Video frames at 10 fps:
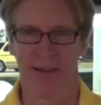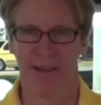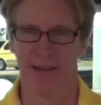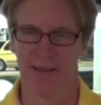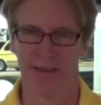
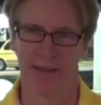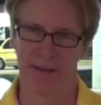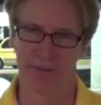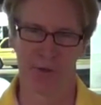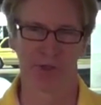And
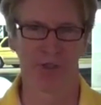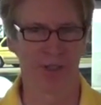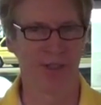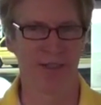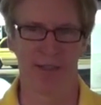uh,
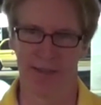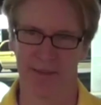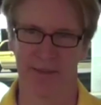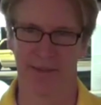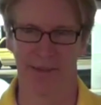fortunately,
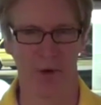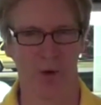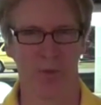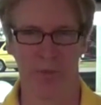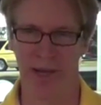uh, the
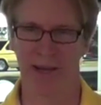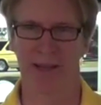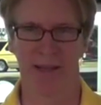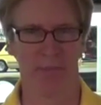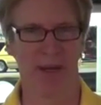whole
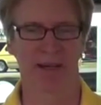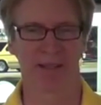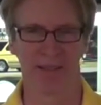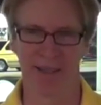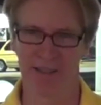pack came back
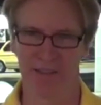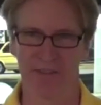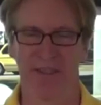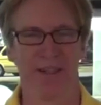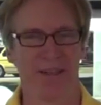to life.